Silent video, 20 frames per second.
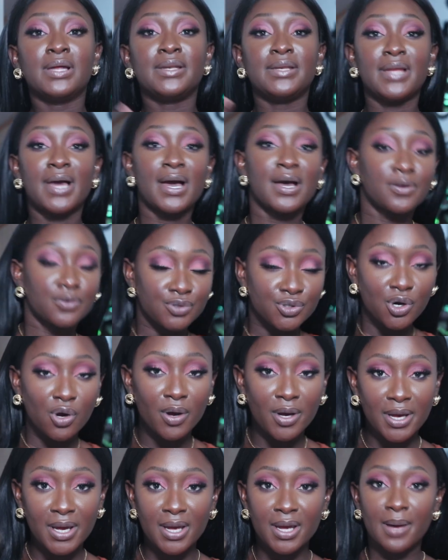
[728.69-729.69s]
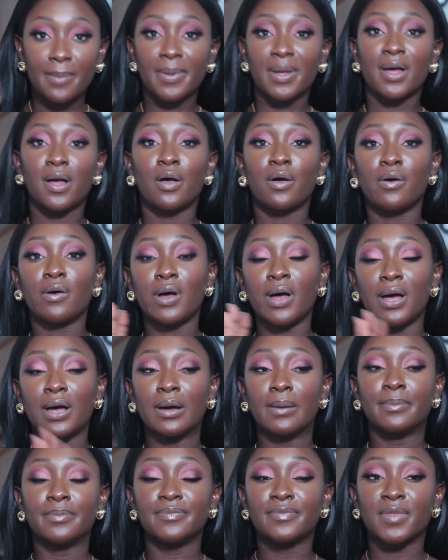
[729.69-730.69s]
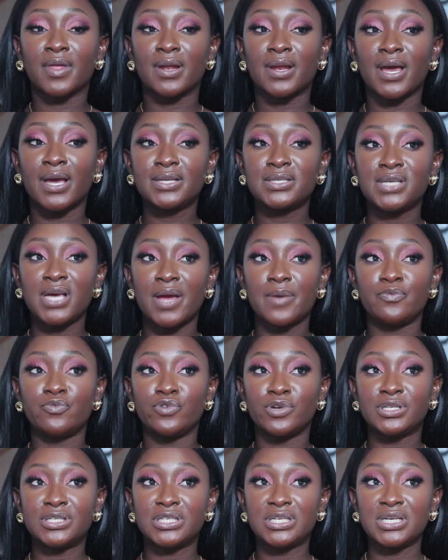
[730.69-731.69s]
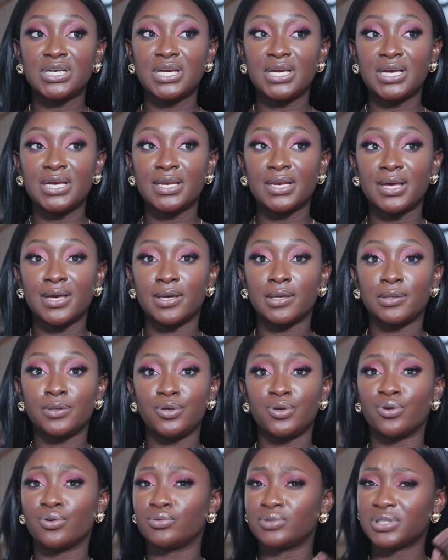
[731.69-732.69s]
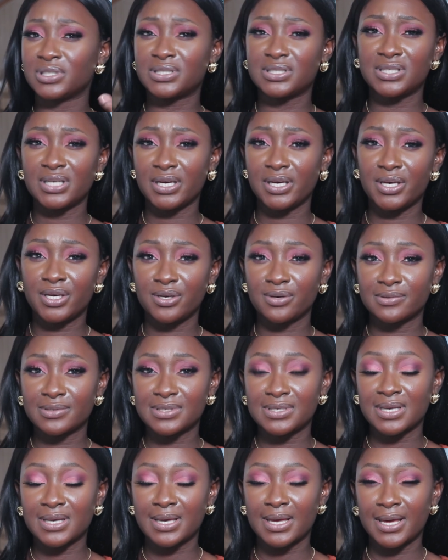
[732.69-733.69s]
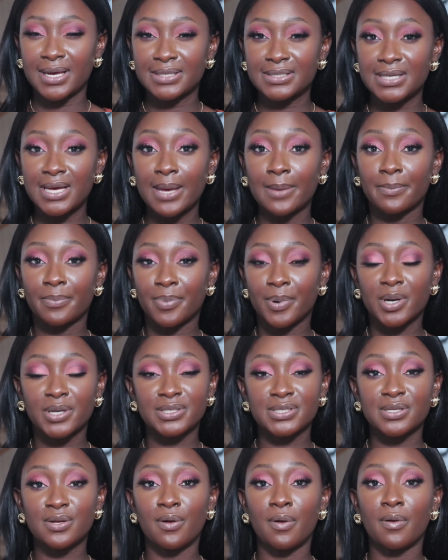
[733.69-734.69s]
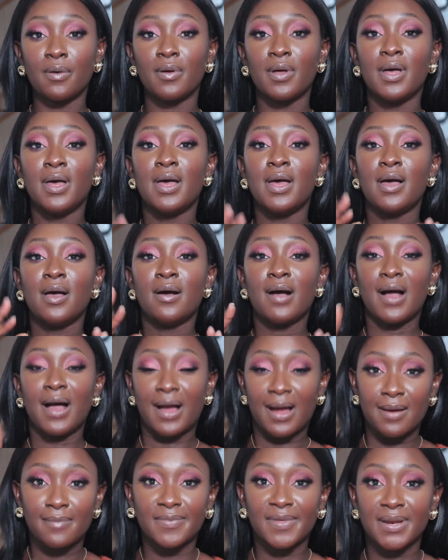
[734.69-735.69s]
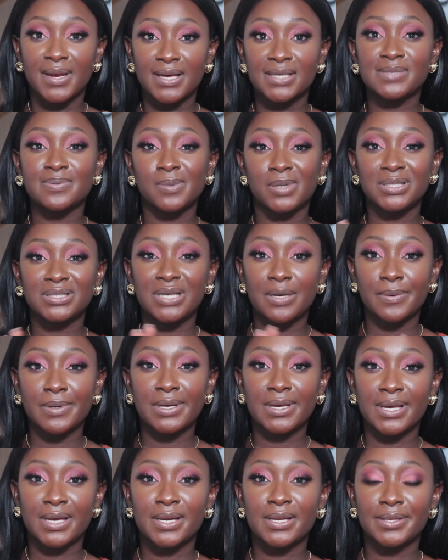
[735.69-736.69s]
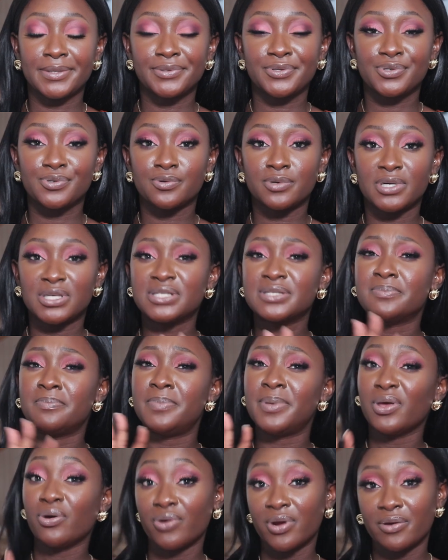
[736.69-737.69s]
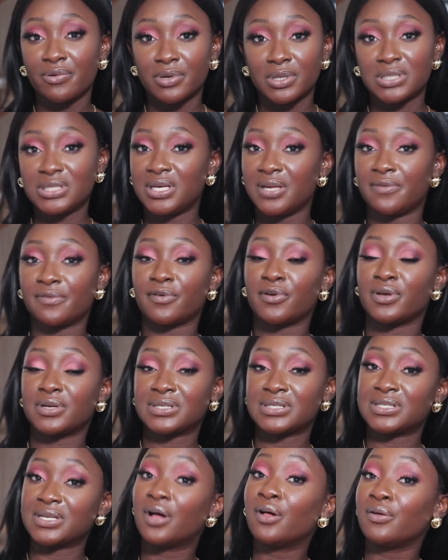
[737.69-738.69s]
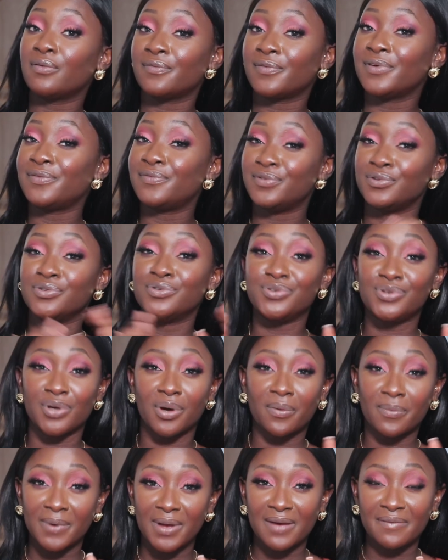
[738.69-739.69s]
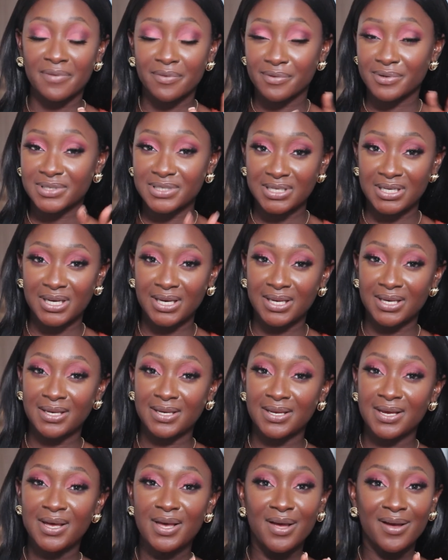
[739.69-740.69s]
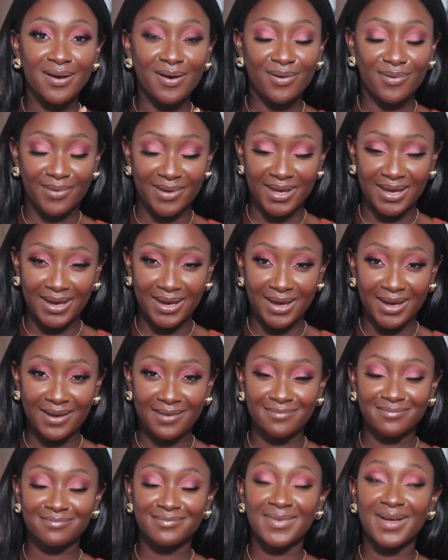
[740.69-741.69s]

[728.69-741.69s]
Now talking about um, the nighttime routine and, you know, just taking your skincare time personal, the next point I want to get into is build a routine for yourself if you don't have a routine, okay?